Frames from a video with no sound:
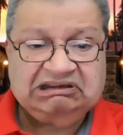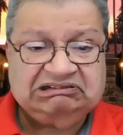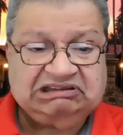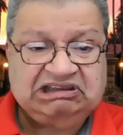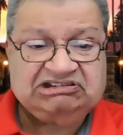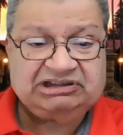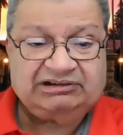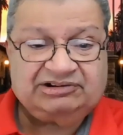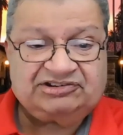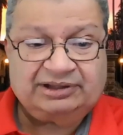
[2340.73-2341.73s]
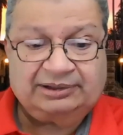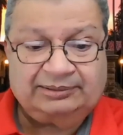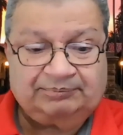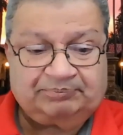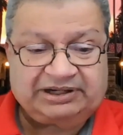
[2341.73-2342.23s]
And these are
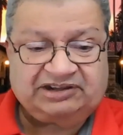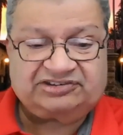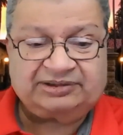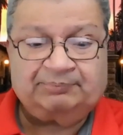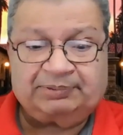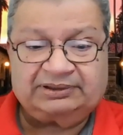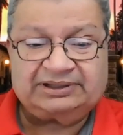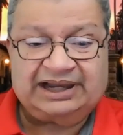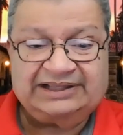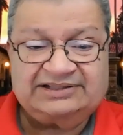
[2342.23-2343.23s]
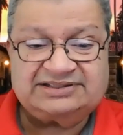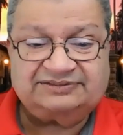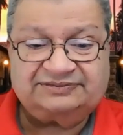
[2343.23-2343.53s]
some pretty simple kinds